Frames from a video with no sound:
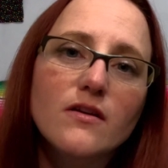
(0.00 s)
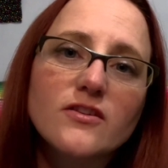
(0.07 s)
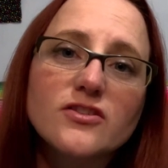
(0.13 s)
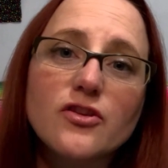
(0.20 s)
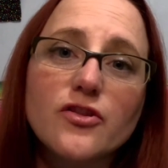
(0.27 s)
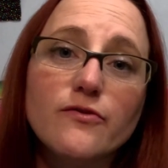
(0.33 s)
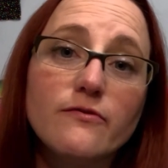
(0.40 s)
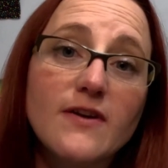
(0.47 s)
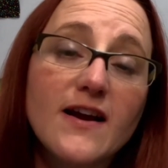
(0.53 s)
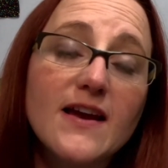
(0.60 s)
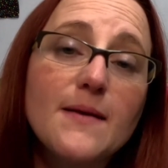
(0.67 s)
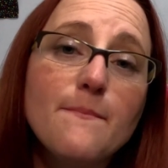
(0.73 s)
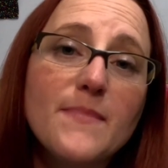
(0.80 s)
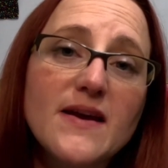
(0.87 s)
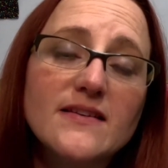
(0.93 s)
So the
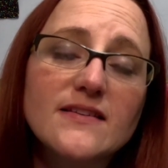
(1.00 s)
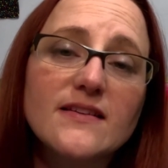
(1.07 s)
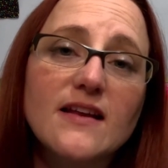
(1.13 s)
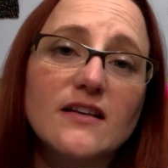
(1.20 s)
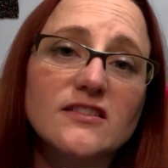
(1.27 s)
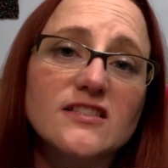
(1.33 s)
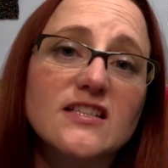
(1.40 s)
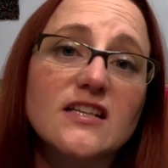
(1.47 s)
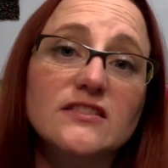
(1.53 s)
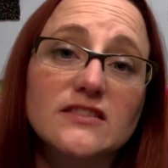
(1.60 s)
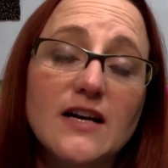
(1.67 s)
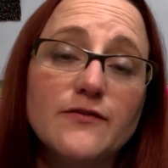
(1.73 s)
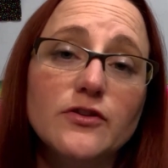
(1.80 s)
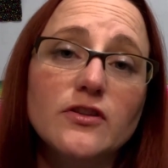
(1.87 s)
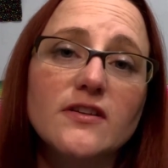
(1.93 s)
recommended L D L
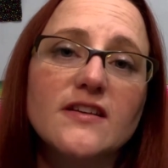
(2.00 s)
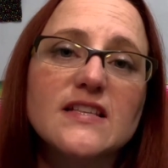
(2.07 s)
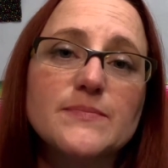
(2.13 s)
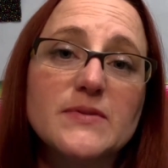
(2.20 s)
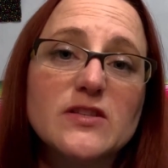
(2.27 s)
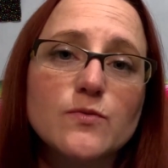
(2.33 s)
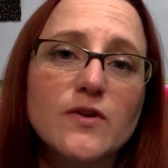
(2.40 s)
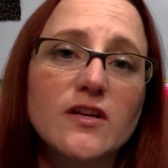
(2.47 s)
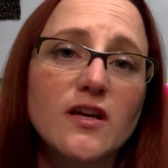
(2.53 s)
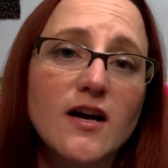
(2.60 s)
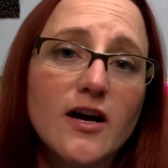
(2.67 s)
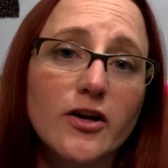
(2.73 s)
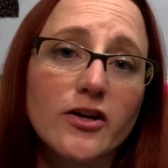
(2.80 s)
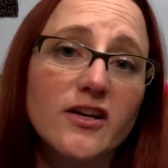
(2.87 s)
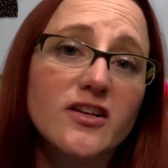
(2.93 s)
level is between one
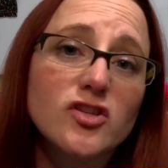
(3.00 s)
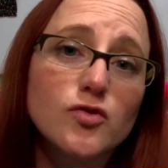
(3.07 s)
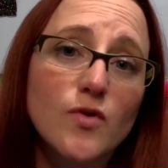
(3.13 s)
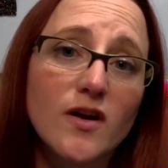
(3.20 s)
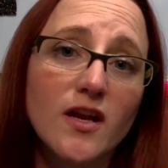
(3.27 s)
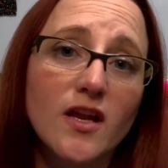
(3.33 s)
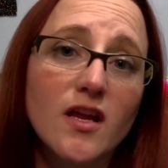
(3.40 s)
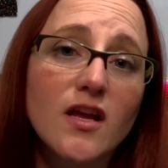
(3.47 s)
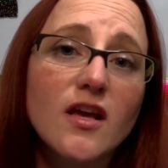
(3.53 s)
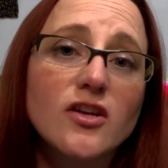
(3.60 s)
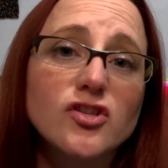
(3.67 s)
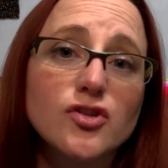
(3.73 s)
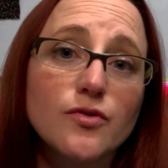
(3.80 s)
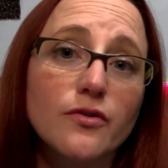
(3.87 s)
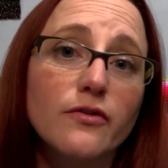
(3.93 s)
hundred twenty
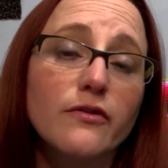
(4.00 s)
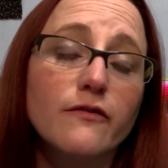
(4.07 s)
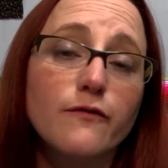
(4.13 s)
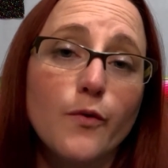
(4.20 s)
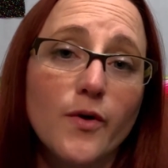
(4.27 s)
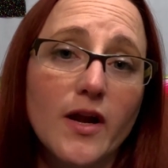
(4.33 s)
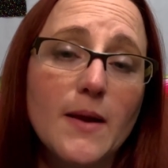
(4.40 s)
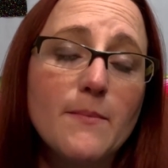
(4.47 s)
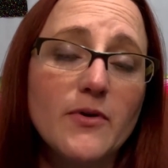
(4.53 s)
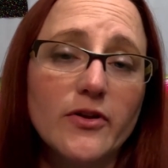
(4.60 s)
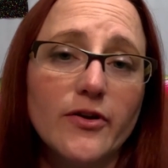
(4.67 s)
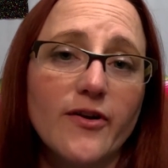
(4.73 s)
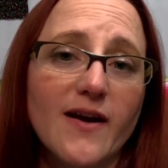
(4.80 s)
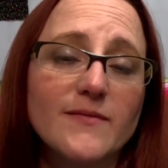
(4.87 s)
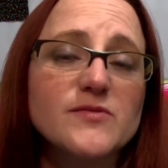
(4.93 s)
and two hundred forty
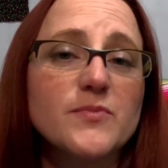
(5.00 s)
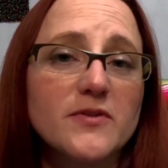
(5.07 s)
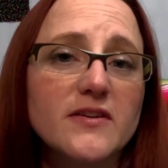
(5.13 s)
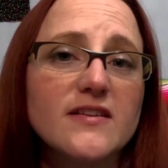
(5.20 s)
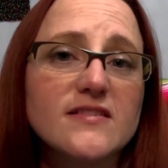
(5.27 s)
milligrams per